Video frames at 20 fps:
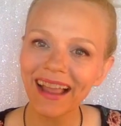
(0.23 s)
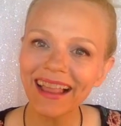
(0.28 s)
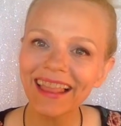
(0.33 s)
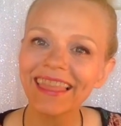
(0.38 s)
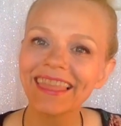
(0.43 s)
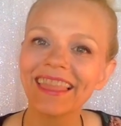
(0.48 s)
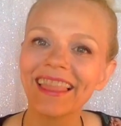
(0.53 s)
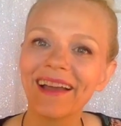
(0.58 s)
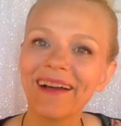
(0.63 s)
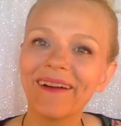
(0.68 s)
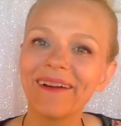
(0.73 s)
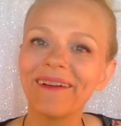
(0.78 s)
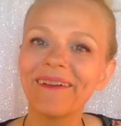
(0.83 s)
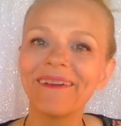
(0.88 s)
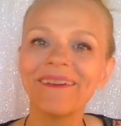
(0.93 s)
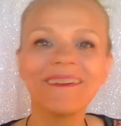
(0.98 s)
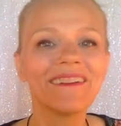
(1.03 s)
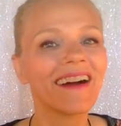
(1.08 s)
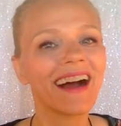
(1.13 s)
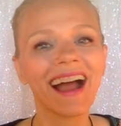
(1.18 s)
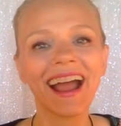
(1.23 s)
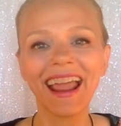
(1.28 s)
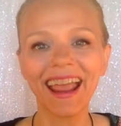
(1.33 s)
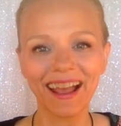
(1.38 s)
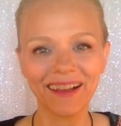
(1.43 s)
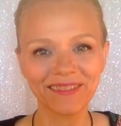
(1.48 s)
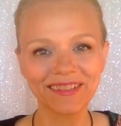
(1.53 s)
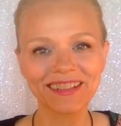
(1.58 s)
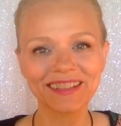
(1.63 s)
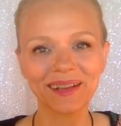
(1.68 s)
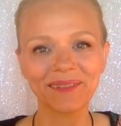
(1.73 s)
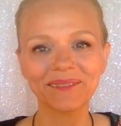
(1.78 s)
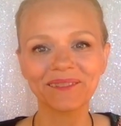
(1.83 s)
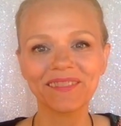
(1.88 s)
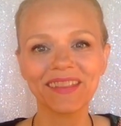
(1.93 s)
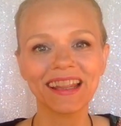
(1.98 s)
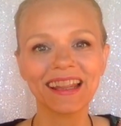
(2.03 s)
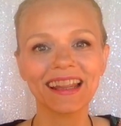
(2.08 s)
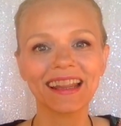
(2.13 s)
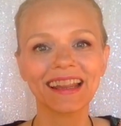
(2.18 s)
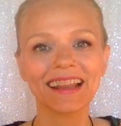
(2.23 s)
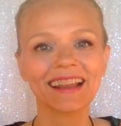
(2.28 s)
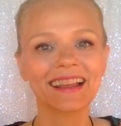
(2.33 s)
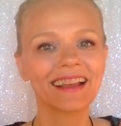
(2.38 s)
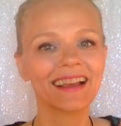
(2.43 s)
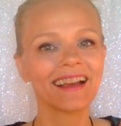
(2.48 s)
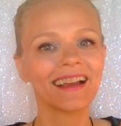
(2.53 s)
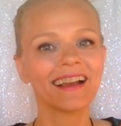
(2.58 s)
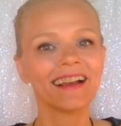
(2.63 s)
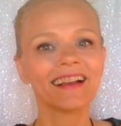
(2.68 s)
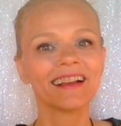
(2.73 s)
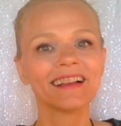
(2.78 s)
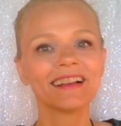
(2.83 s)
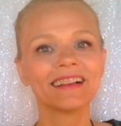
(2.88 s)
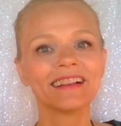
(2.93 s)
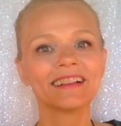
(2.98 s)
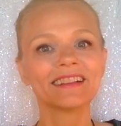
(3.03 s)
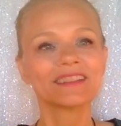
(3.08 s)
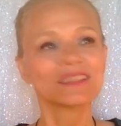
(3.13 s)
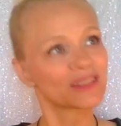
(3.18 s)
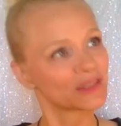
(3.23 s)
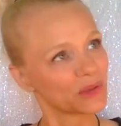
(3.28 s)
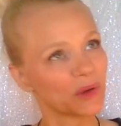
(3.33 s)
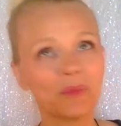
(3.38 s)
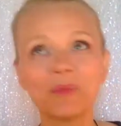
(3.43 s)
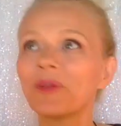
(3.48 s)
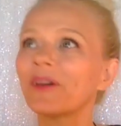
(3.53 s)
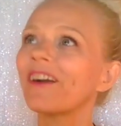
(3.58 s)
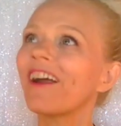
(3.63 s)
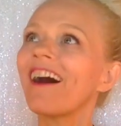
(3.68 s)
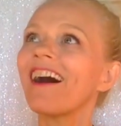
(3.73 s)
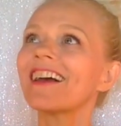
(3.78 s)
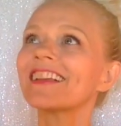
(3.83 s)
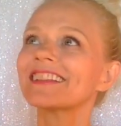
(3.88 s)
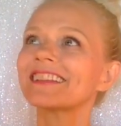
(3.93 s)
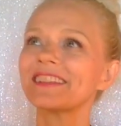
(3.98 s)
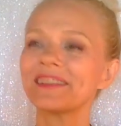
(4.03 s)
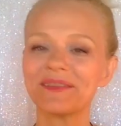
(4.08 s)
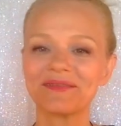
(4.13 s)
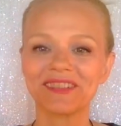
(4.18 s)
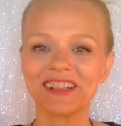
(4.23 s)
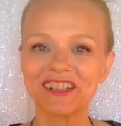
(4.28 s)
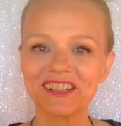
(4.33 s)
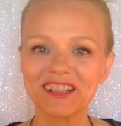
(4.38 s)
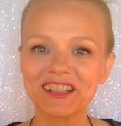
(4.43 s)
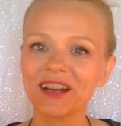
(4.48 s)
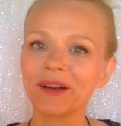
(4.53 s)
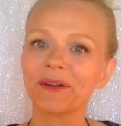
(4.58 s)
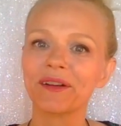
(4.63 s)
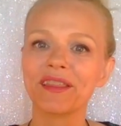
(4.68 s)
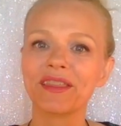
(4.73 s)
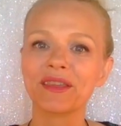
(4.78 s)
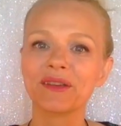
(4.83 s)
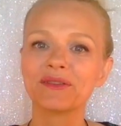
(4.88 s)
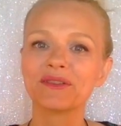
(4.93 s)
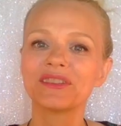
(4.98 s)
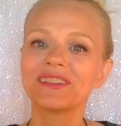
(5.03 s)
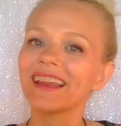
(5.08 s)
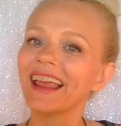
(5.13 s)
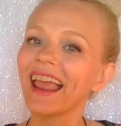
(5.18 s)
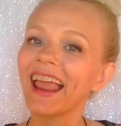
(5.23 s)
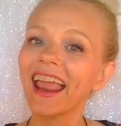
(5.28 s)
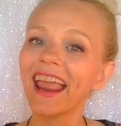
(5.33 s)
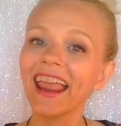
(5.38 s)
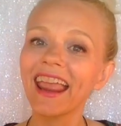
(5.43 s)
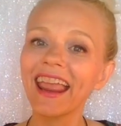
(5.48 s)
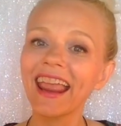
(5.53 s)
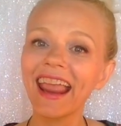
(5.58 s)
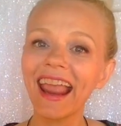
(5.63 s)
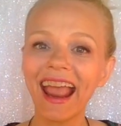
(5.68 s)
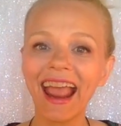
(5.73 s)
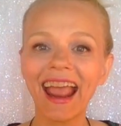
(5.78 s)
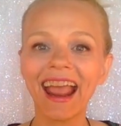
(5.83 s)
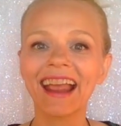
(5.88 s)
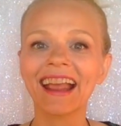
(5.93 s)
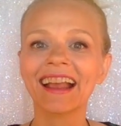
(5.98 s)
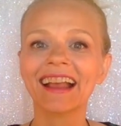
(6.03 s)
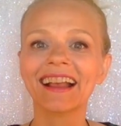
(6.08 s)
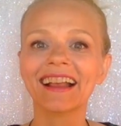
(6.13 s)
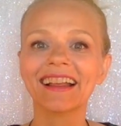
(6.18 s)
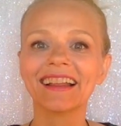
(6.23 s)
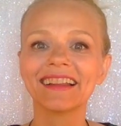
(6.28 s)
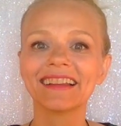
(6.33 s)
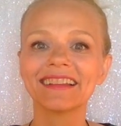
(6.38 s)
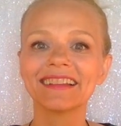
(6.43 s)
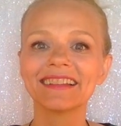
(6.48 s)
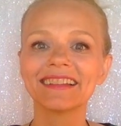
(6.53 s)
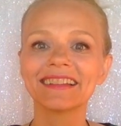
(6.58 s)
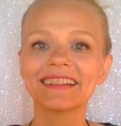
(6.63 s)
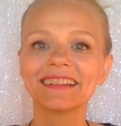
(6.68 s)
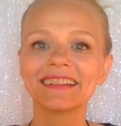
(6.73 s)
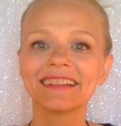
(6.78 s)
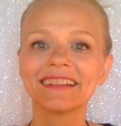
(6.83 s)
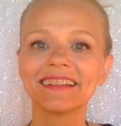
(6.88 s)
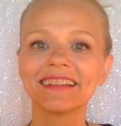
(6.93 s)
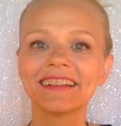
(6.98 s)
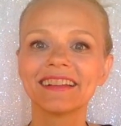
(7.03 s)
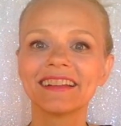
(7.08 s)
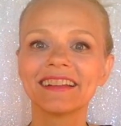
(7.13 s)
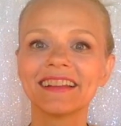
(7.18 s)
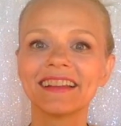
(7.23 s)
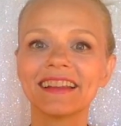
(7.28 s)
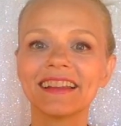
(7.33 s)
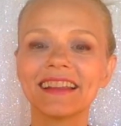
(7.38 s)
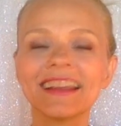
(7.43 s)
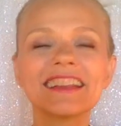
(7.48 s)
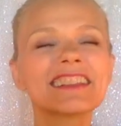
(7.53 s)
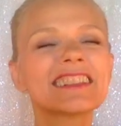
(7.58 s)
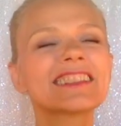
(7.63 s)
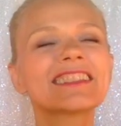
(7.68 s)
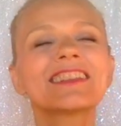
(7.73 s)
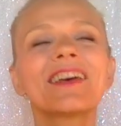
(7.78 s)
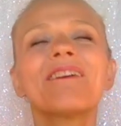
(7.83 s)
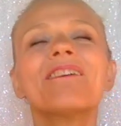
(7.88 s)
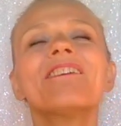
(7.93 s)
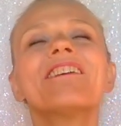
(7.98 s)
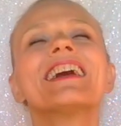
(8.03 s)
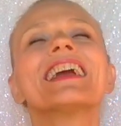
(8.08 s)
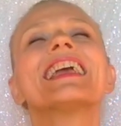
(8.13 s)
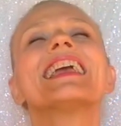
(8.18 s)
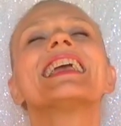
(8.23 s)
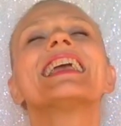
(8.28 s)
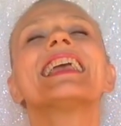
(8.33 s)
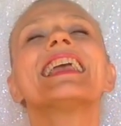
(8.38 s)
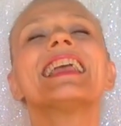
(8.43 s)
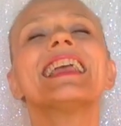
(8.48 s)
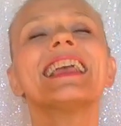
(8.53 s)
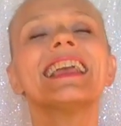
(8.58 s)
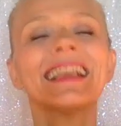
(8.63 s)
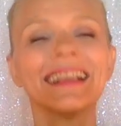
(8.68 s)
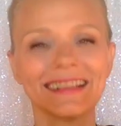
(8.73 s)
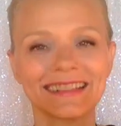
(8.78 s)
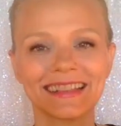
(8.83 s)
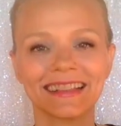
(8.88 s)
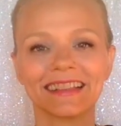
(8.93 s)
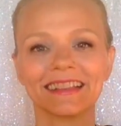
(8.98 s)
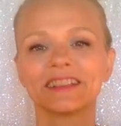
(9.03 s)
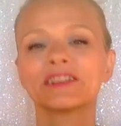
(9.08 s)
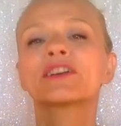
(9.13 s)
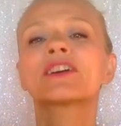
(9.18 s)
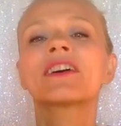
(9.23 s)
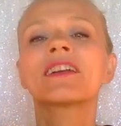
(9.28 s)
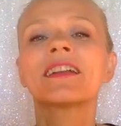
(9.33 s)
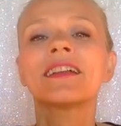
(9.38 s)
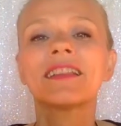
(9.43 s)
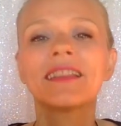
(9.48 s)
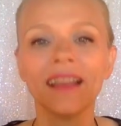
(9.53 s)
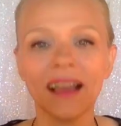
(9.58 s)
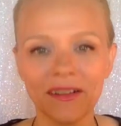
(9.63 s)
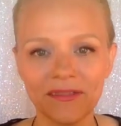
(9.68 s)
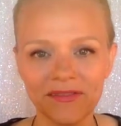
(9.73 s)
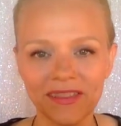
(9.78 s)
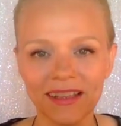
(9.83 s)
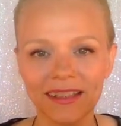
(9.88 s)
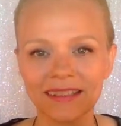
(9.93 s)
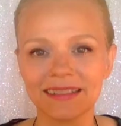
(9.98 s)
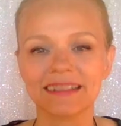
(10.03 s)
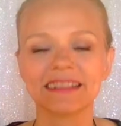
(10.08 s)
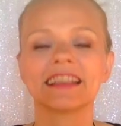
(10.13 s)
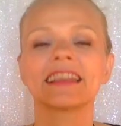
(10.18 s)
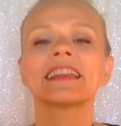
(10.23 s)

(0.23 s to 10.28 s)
Hello, I have something super awesome to share with you today, and it's so easy. You're gonna love this.